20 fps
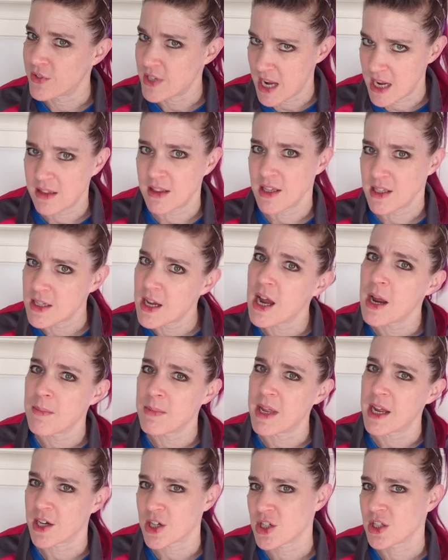Take the time
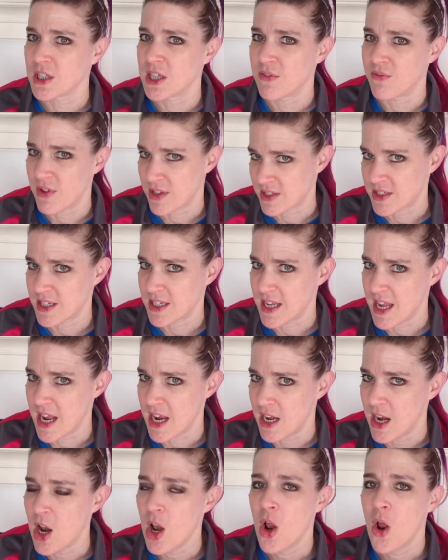to actually
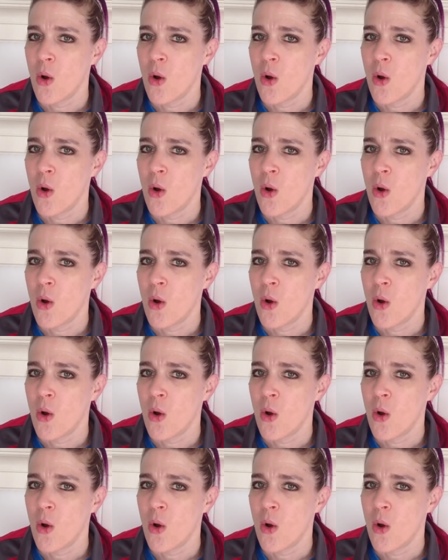investigate